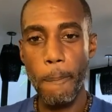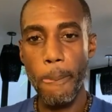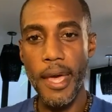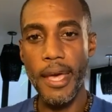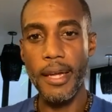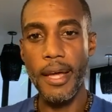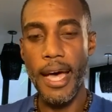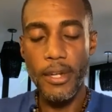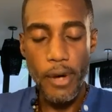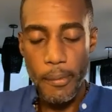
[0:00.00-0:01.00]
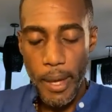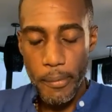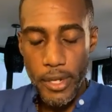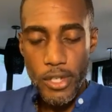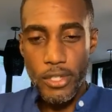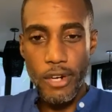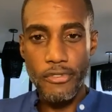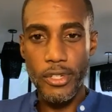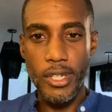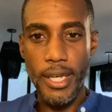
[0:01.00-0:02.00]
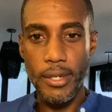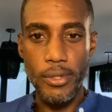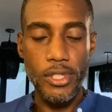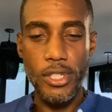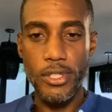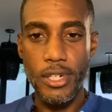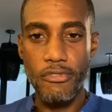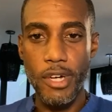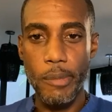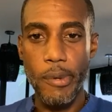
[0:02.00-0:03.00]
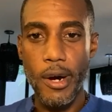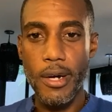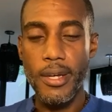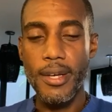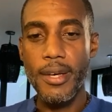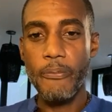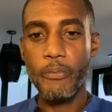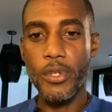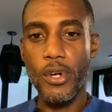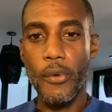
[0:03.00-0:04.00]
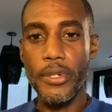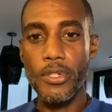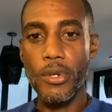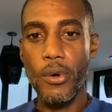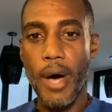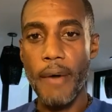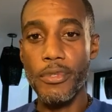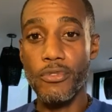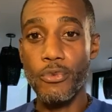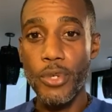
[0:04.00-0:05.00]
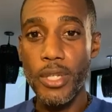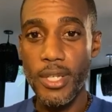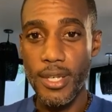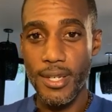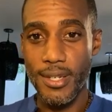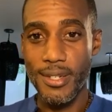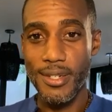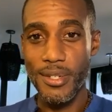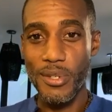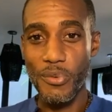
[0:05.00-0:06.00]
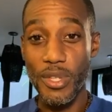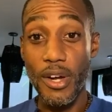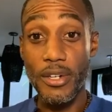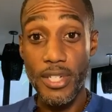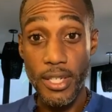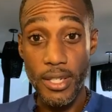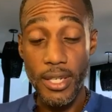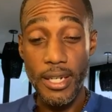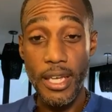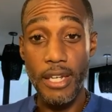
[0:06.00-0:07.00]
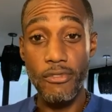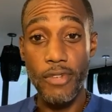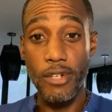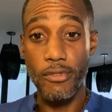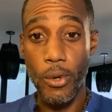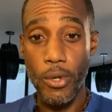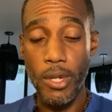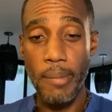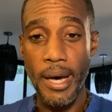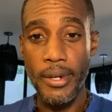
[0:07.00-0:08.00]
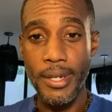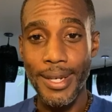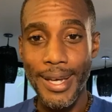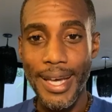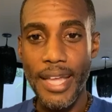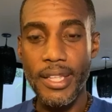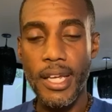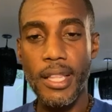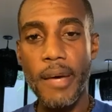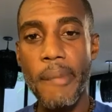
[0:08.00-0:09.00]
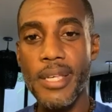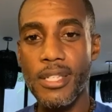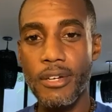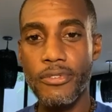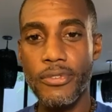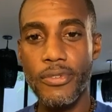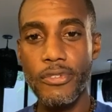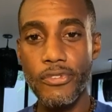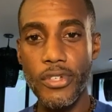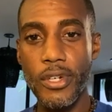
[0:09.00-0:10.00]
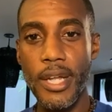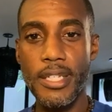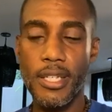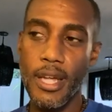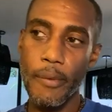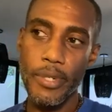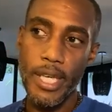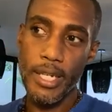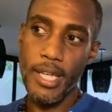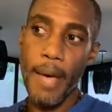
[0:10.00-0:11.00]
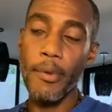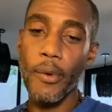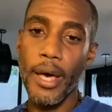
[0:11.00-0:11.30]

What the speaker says: And I know I'm going to start feeling like, oh, the shit's going to fall apart, and so I was really articulate and vocal about it, and then I let myself feel. I said I would take time away.